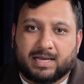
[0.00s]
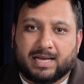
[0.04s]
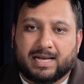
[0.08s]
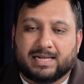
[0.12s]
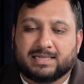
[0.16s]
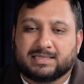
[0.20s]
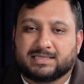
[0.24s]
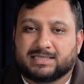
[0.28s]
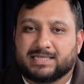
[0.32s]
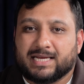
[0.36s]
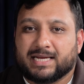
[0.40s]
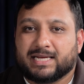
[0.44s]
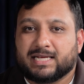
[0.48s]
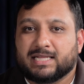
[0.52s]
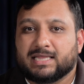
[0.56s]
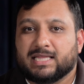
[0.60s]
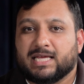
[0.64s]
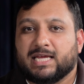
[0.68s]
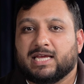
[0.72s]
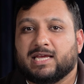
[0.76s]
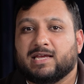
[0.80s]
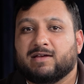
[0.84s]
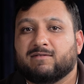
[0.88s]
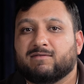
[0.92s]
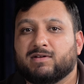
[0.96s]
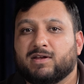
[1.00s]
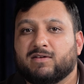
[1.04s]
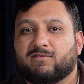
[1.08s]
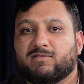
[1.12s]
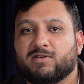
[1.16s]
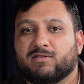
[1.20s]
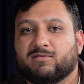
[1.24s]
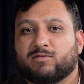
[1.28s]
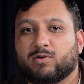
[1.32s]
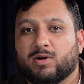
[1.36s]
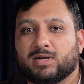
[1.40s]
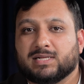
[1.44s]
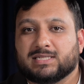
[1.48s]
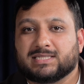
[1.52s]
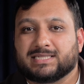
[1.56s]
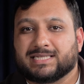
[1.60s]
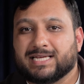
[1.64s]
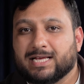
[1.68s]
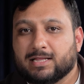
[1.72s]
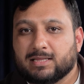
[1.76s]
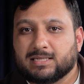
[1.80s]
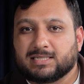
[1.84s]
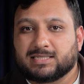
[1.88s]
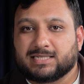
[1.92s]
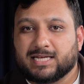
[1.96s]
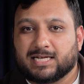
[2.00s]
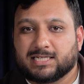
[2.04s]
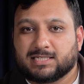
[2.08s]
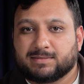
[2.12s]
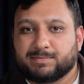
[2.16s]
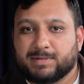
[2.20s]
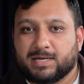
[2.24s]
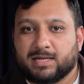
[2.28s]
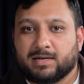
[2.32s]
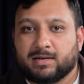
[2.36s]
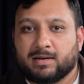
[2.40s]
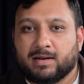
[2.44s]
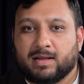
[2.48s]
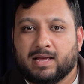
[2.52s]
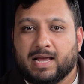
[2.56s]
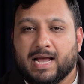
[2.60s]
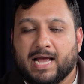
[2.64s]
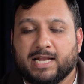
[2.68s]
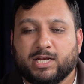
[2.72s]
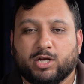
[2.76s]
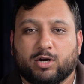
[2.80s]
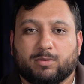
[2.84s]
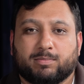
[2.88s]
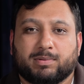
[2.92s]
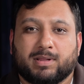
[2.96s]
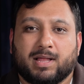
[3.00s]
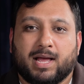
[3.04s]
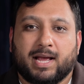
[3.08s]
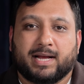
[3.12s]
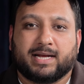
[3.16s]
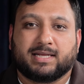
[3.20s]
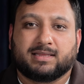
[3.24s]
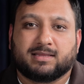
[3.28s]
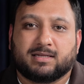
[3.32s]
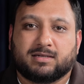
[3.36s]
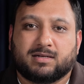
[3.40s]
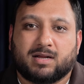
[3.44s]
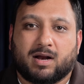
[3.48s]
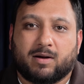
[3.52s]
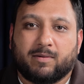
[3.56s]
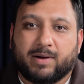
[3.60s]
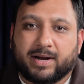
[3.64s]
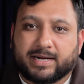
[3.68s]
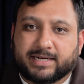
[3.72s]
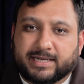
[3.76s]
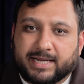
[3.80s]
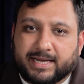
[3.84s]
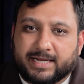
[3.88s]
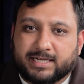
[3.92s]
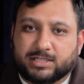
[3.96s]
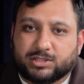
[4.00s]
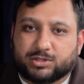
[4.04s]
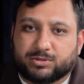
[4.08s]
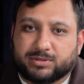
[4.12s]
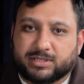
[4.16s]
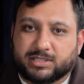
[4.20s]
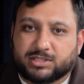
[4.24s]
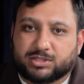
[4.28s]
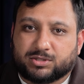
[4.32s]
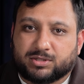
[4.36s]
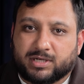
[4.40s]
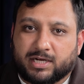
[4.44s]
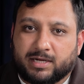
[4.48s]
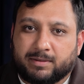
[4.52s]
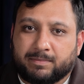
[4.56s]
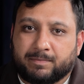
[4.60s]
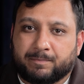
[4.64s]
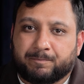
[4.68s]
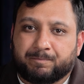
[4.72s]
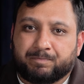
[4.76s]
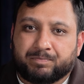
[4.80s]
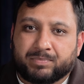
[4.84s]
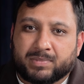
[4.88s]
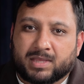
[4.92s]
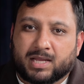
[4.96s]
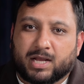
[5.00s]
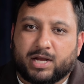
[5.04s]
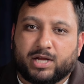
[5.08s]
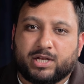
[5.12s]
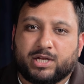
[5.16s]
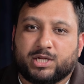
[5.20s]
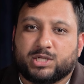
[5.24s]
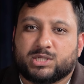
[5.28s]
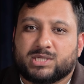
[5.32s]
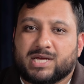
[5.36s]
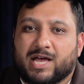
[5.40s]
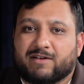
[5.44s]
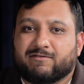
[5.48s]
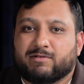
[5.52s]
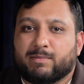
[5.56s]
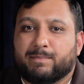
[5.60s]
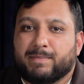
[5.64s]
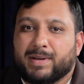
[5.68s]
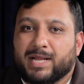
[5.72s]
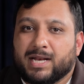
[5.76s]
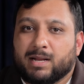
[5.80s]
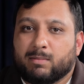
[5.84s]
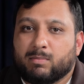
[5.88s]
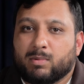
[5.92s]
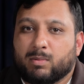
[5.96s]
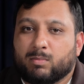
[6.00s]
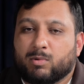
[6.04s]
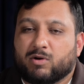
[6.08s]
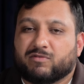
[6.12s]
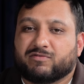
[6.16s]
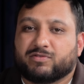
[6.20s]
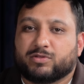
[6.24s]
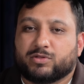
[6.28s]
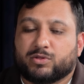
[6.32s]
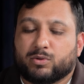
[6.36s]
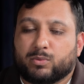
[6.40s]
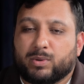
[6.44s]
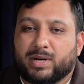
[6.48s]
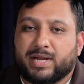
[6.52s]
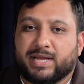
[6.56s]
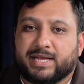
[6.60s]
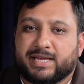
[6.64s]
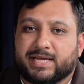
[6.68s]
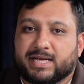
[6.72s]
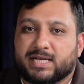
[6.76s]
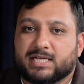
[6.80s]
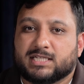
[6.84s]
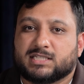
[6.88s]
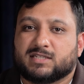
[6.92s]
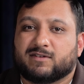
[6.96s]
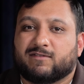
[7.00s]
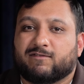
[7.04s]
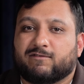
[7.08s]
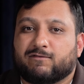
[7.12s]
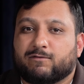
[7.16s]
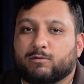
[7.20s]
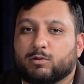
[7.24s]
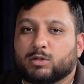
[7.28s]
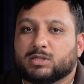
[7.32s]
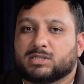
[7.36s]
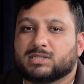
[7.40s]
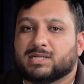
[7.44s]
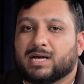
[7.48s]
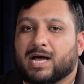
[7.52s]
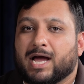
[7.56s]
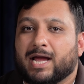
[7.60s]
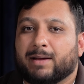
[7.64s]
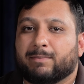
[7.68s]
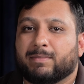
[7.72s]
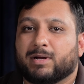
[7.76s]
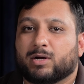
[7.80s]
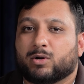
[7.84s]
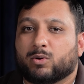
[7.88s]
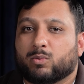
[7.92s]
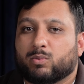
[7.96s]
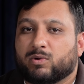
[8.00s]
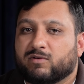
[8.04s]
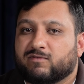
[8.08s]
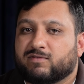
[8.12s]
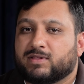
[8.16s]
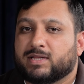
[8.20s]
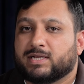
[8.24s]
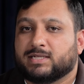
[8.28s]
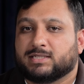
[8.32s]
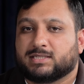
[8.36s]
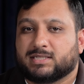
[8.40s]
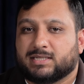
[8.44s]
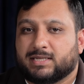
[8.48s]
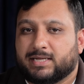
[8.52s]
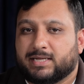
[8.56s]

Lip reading: And secondly, even if you've got a skill assessment and you're applying in the direct entry stream, you need to have a minimum of 3 years full-time equivalent